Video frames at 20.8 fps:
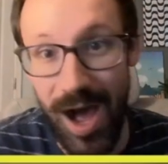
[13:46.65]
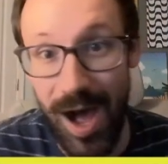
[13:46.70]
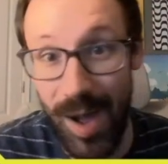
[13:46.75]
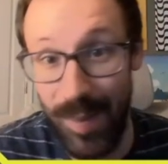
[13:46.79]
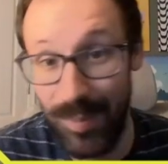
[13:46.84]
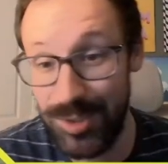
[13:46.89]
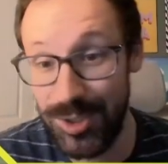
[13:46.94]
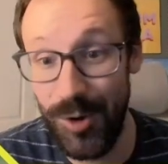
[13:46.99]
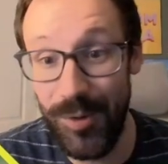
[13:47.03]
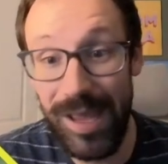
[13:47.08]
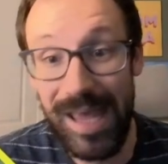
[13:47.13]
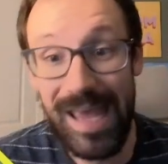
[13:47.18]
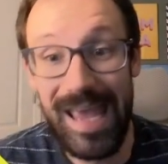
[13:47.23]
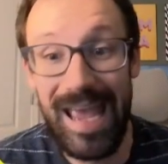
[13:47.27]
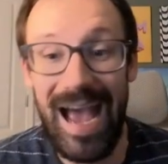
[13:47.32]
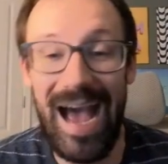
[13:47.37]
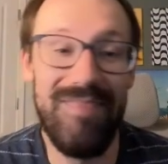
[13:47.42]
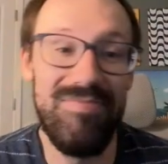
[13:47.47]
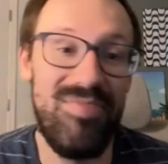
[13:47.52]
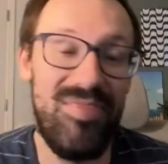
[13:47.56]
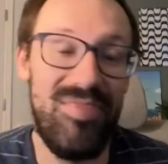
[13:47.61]
So
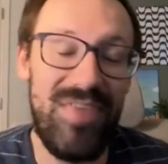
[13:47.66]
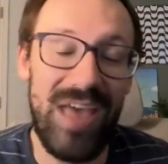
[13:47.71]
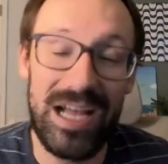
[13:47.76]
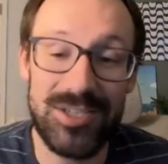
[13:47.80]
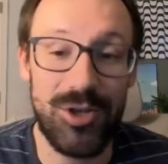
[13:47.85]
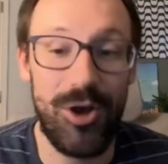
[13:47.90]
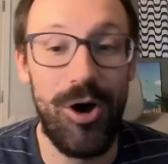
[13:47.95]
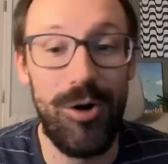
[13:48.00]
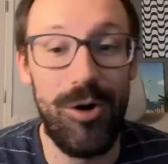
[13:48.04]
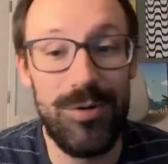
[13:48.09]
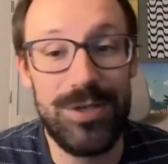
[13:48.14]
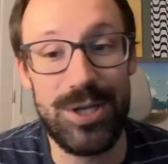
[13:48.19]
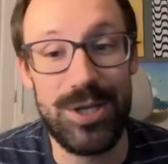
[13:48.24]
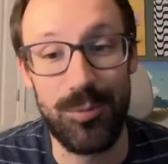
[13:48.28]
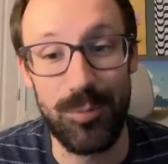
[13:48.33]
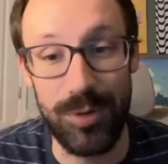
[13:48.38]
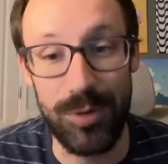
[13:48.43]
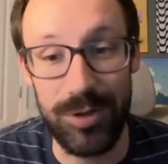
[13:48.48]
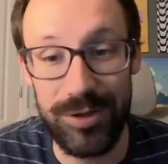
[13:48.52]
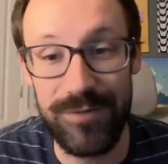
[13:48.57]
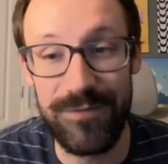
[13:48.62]
that's always a
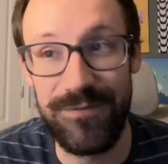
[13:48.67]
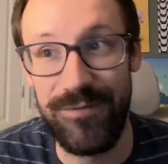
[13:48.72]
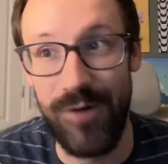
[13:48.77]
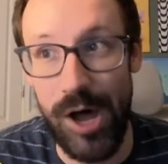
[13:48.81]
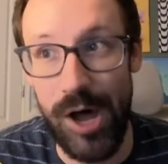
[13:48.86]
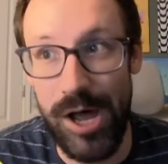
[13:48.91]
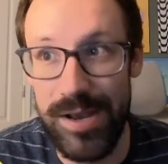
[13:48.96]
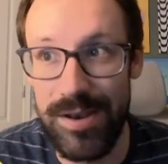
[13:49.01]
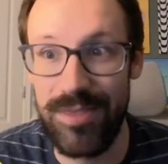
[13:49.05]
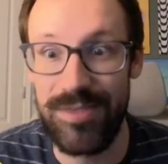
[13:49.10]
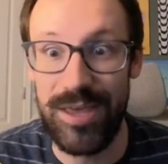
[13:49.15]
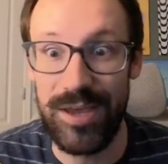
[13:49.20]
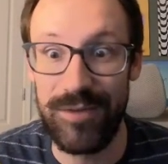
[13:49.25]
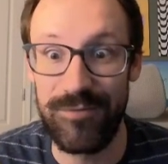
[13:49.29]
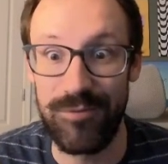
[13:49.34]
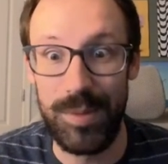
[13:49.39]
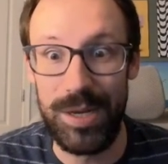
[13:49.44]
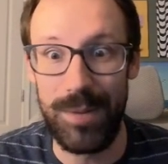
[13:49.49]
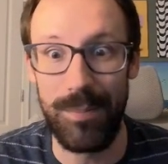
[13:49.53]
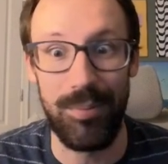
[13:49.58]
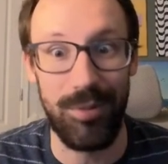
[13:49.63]
really fun thing for
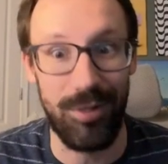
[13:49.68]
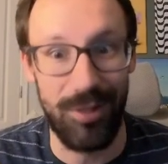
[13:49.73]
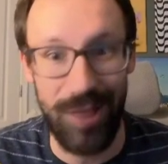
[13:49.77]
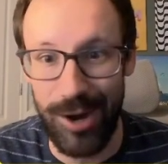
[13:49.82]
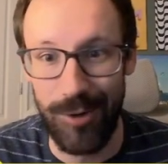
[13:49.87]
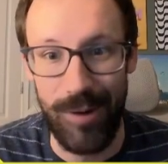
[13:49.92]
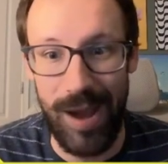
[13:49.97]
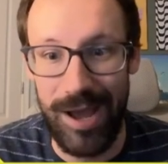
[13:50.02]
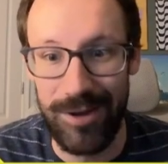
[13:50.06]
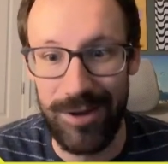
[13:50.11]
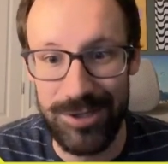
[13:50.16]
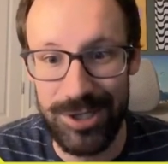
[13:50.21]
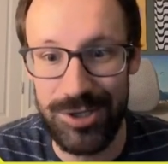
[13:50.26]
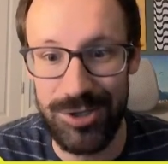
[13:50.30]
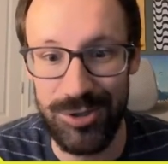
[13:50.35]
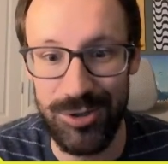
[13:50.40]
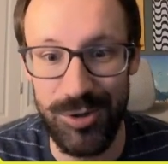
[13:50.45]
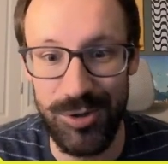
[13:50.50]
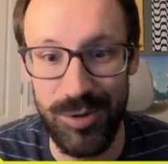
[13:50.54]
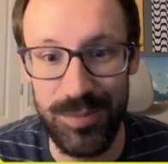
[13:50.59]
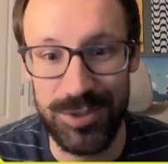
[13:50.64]
me to play around in Cube,